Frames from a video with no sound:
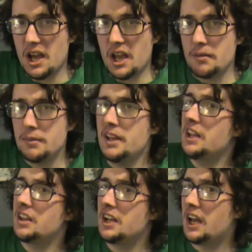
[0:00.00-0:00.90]

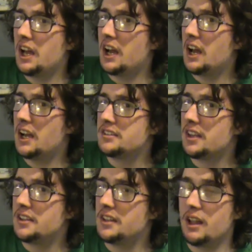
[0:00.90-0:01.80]
immediately I, I
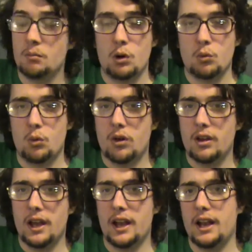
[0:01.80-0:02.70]
said to them,
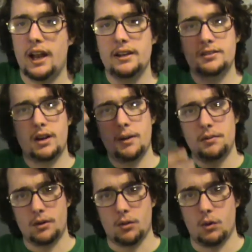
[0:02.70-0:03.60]
and, and I described
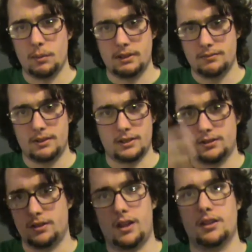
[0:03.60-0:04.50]
to her the woman that
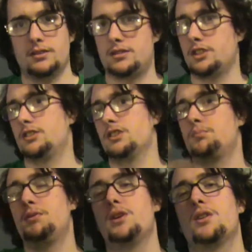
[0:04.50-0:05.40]
she's all this. She's this
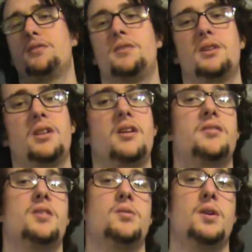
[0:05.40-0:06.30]
beautiful,
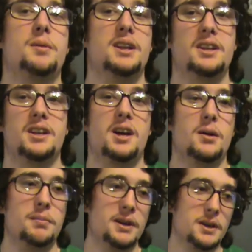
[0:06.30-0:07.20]
lovely woman, you
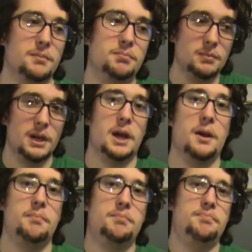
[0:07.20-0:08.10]
know, big,
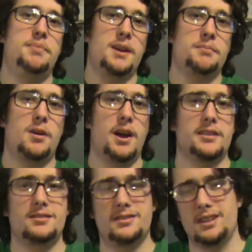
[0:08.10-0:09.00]
big
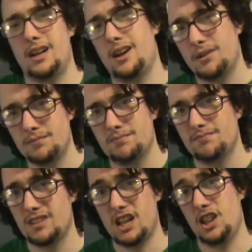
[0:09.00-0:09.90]
breasts, you know,
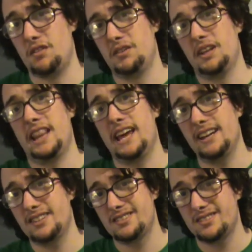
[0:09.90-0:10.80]
lovely
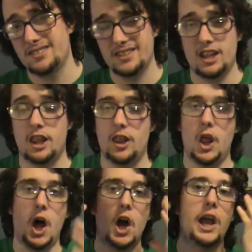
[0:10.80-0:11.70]
legs,
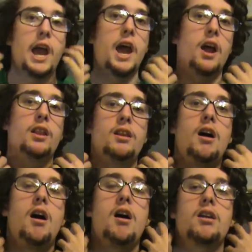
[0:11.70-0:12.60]
long hair,
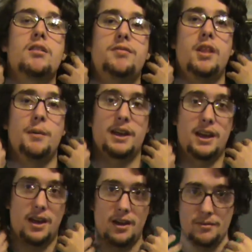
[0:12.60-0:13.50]
long flowing
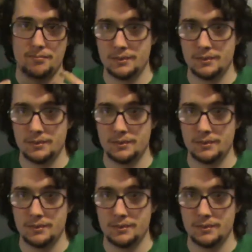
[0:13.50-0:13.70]
hair.